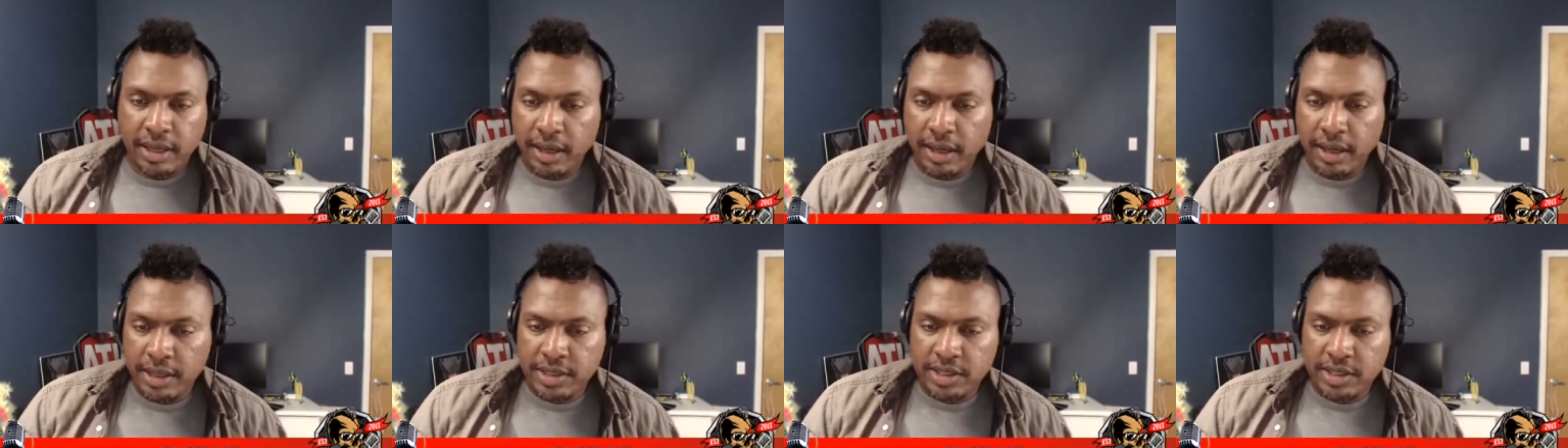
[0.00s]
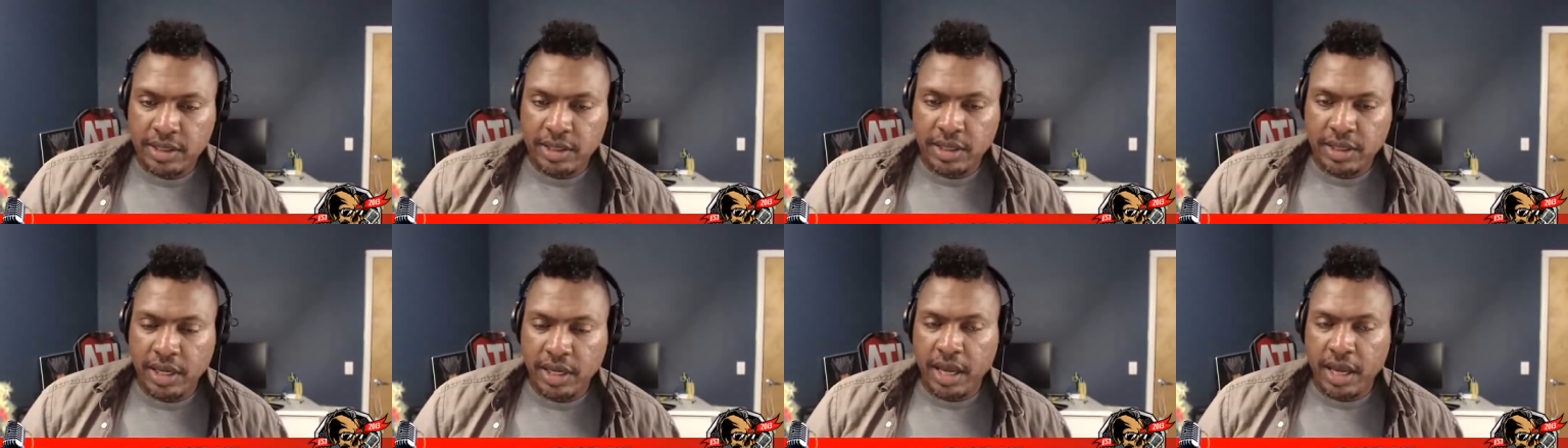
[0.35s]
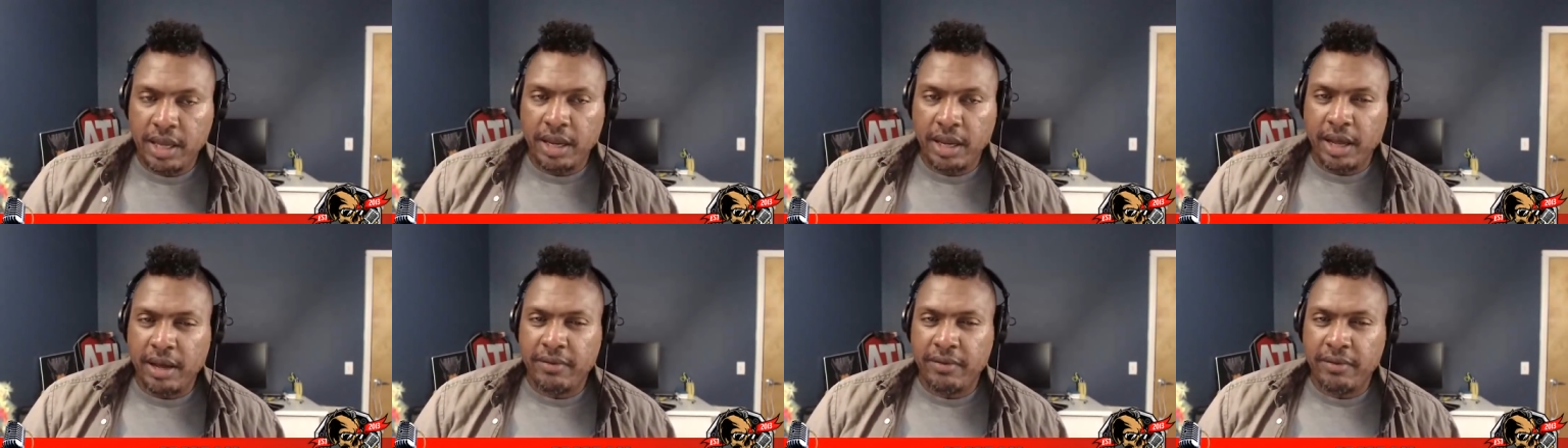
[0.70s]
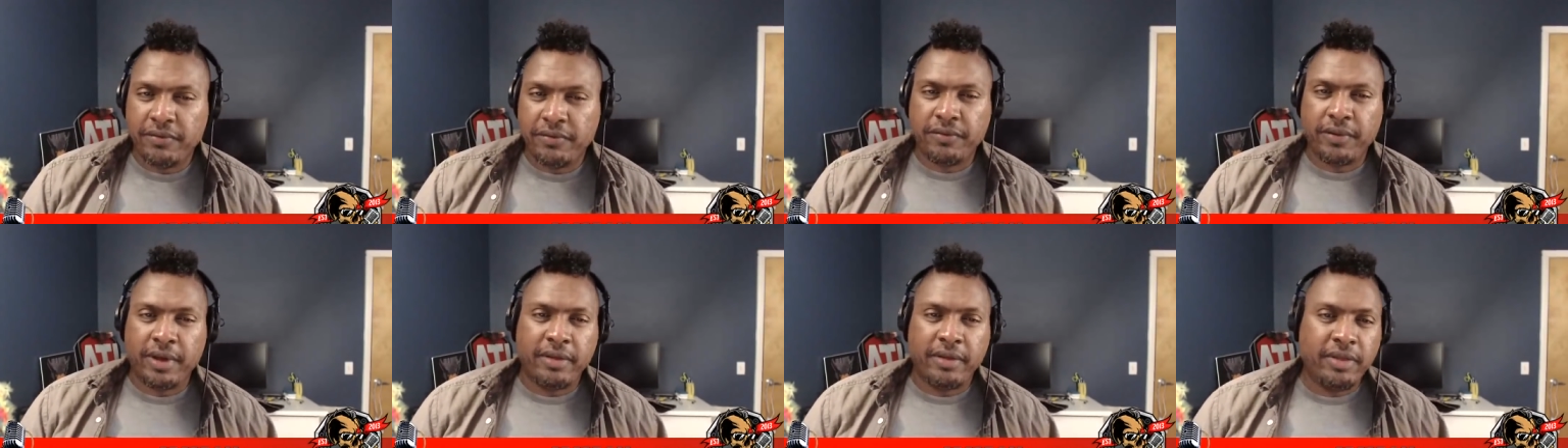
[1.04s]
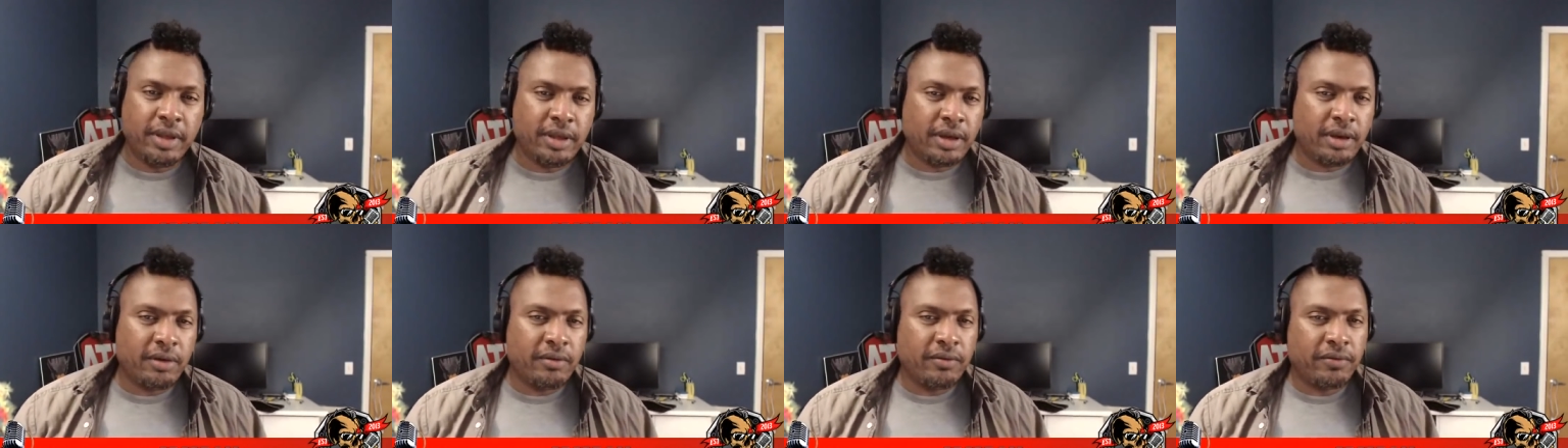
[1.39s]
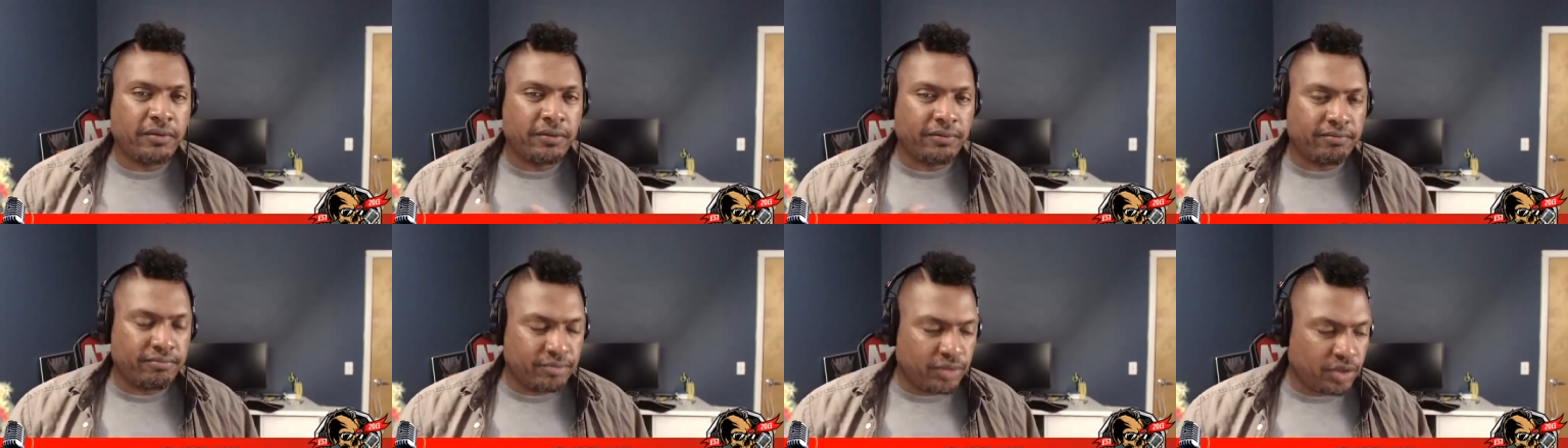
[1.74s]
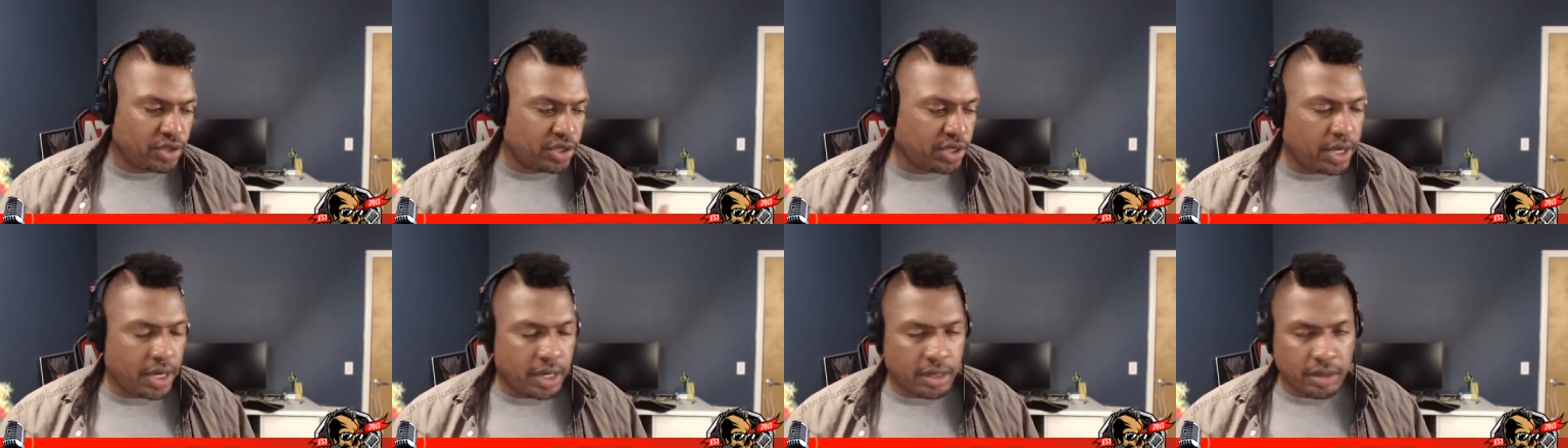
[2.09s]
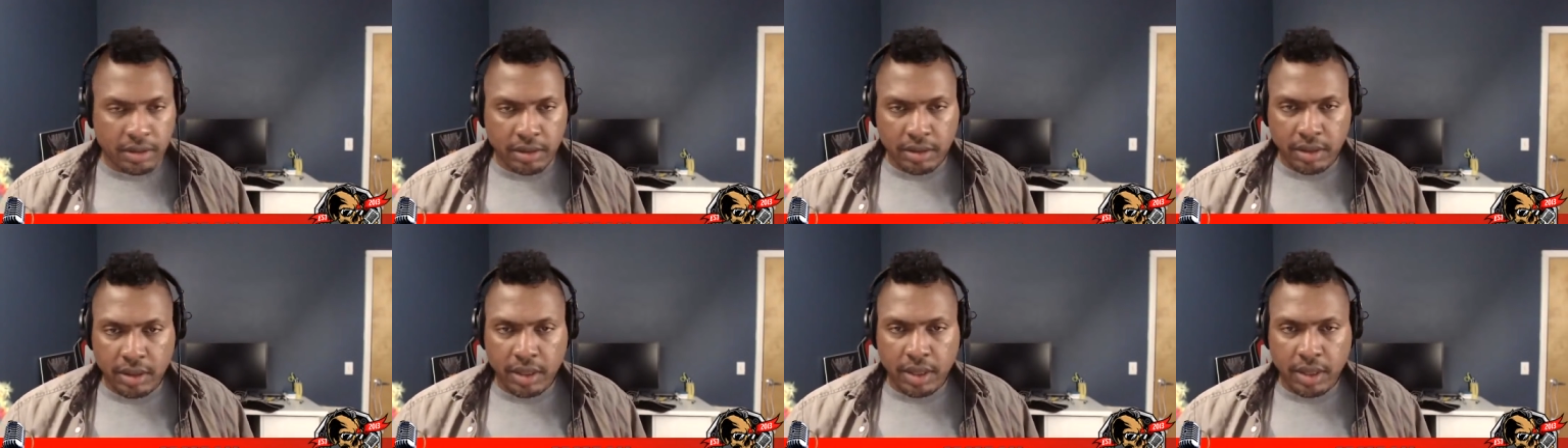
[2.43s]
the Hudson yet. I've I think I've shot